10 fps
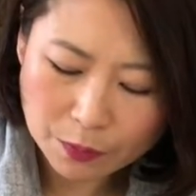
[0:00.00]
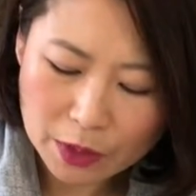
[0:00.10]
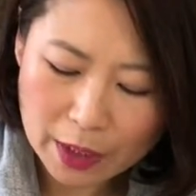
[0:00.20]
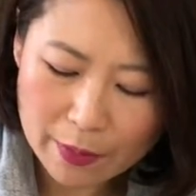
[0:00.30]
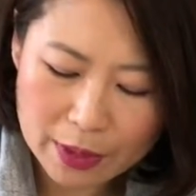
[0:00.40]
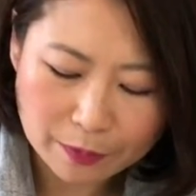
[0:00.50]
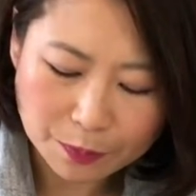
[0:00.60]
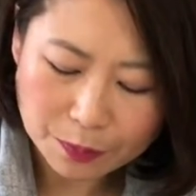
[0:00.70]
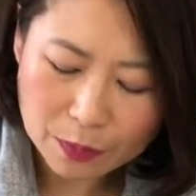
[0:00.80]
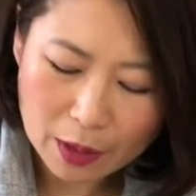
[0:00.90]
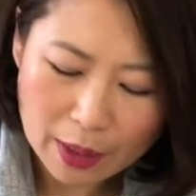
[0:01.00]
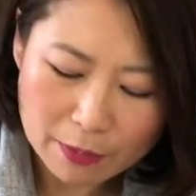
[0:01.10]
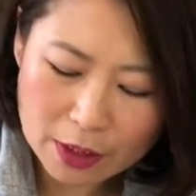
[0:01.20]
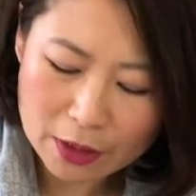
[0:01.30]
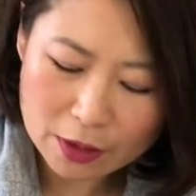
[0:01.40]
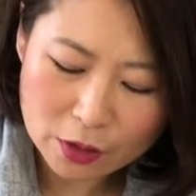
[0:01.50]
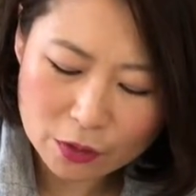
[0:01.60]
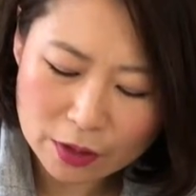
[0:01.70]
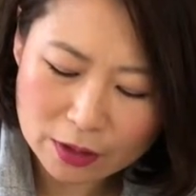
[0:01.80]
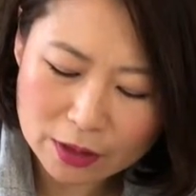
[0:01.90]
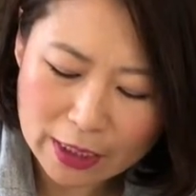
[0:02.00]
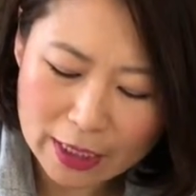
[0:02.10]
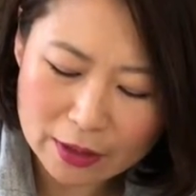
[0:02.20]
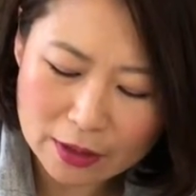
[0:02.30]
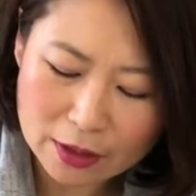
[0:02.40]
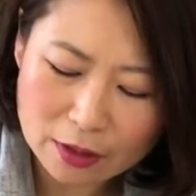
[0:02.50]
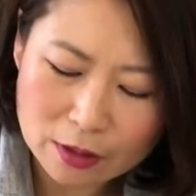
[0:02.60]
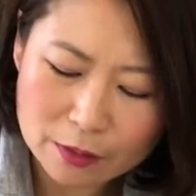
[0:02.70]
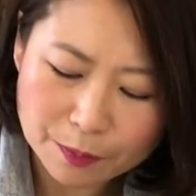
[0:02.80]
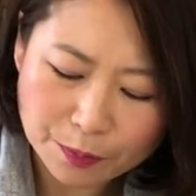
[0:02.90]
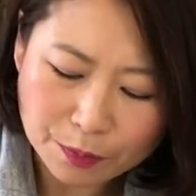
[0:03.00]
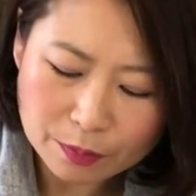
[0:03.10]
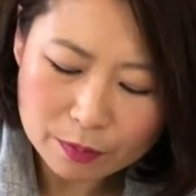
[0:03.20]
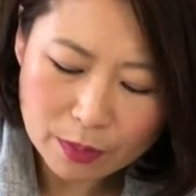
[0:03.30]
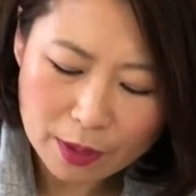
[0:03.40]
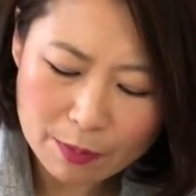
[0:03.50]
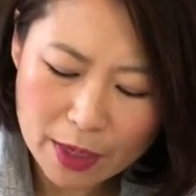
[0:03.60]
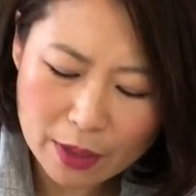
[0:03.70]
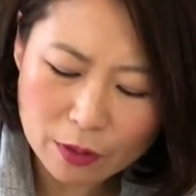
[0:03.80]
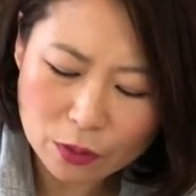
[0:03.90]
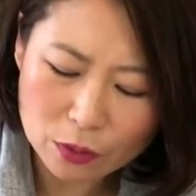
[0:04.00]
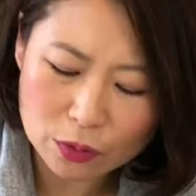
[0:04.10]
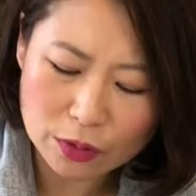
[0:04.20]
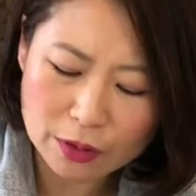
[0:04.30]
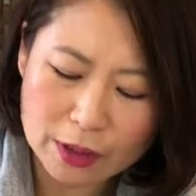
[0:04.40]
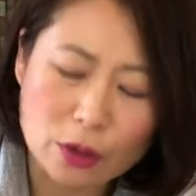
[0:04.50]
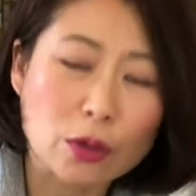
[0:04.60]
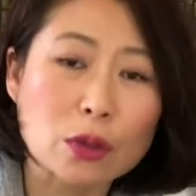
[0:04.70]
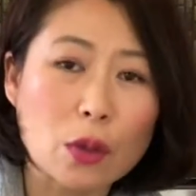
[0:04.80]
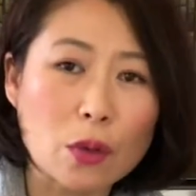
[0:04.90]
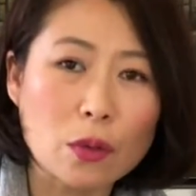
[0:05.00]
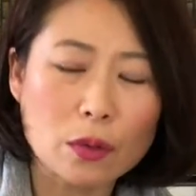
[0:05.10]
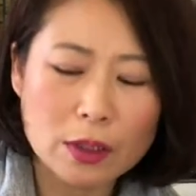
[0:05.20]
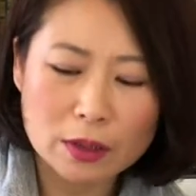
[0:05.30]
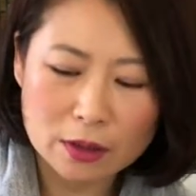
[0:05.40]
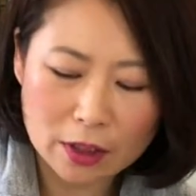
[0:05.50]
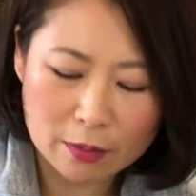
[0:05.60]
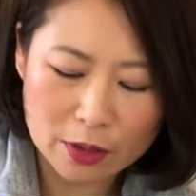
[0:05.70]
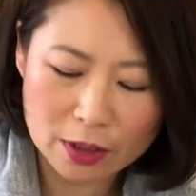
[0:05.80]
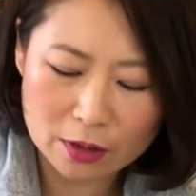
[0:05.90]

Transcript: I mean, I'm telling you, the scallions make the noodles taste so yummy and